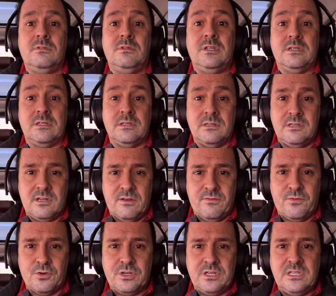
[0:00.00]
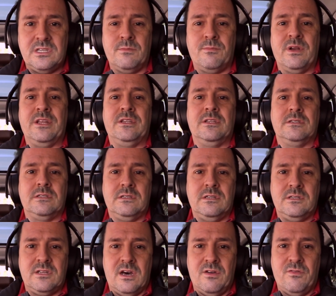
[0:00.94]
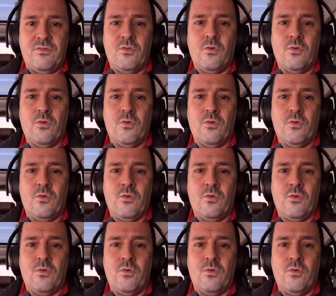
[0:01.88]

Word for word: This is the time for discipline. This is the time